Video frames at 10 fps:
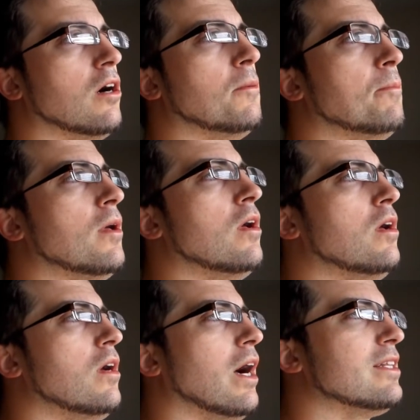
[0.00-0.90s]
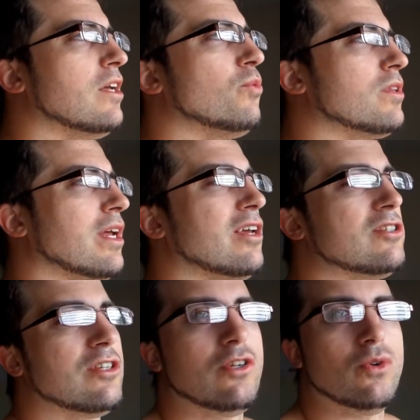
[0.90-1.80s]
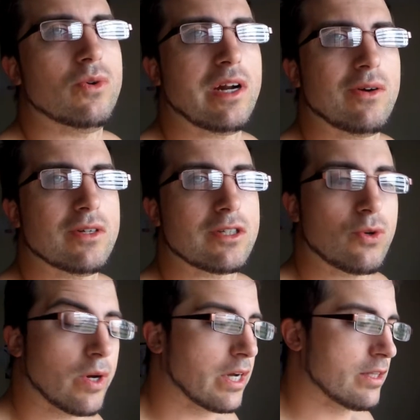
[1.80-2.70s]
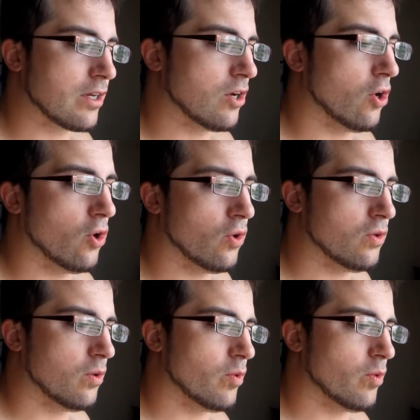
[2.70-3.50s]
I did one that I used to do when I was quick on the go,